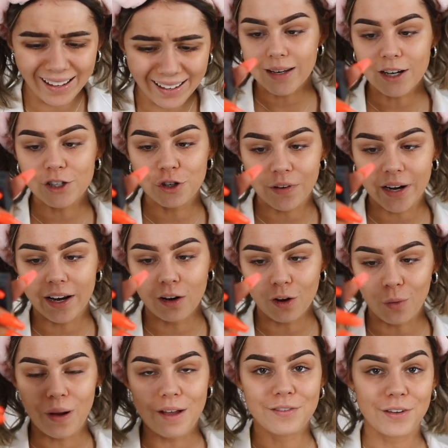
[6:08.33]
Natural Radiant
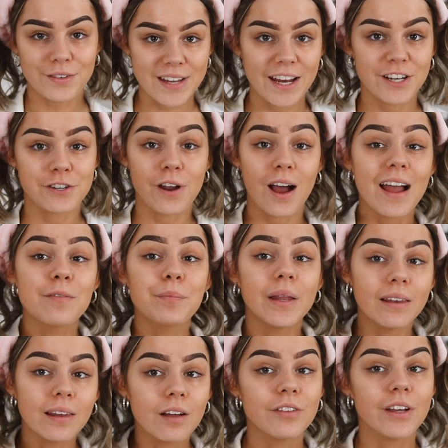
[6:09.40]
Longwear Foundation. I have
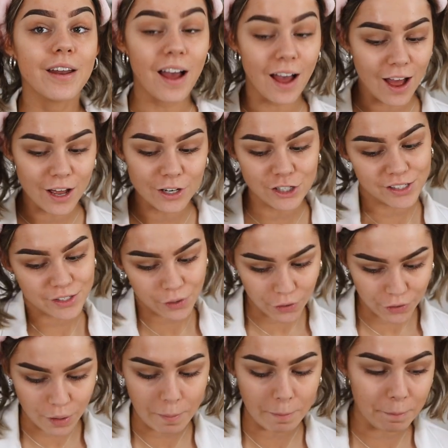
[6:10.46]
been loving her. She's a
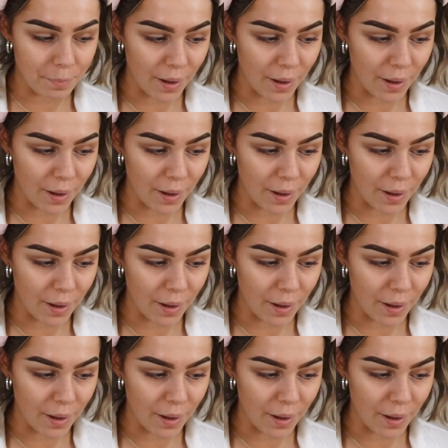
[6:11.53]
good one.